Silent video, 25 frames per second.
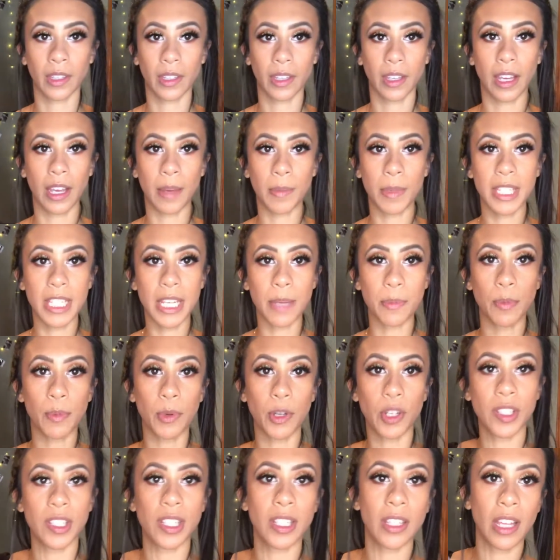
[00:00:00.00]
I'm the type of
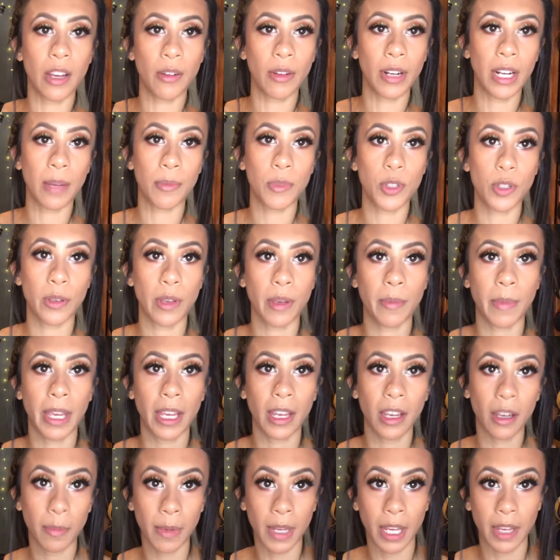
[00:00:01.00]
person that when I'm doing my
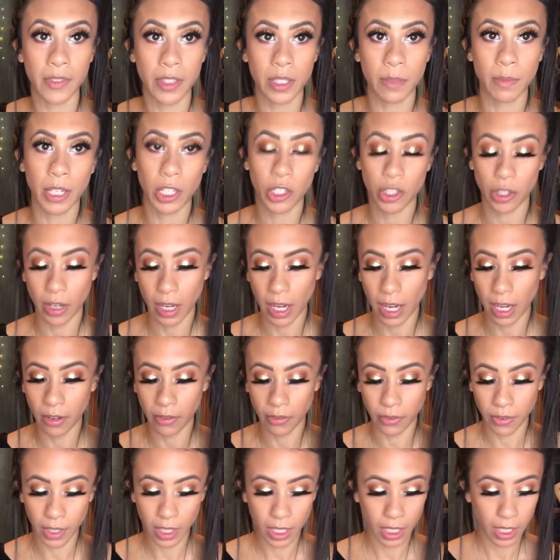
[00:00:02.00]
makeup, I have to make sure I have
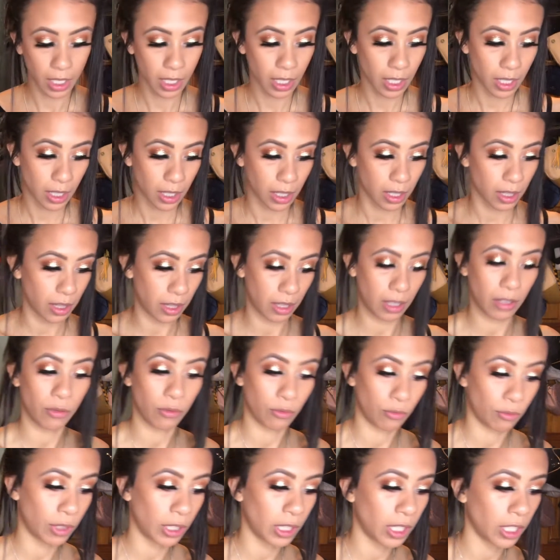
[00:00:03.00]

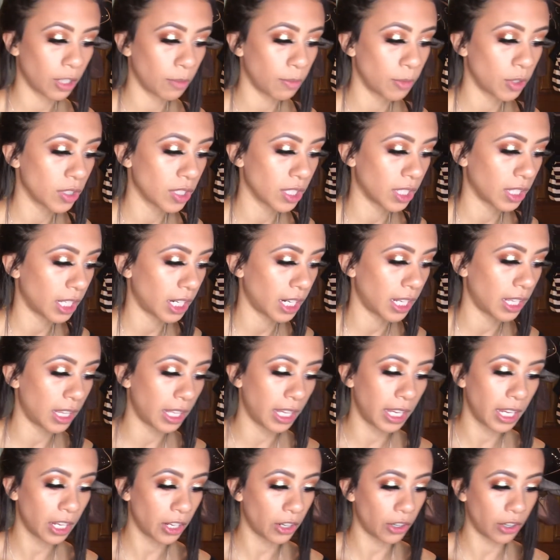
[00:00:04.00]
really good music that I
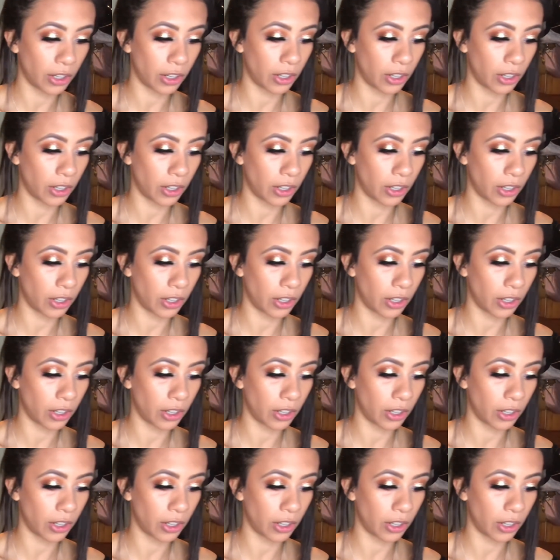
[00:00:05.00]
like.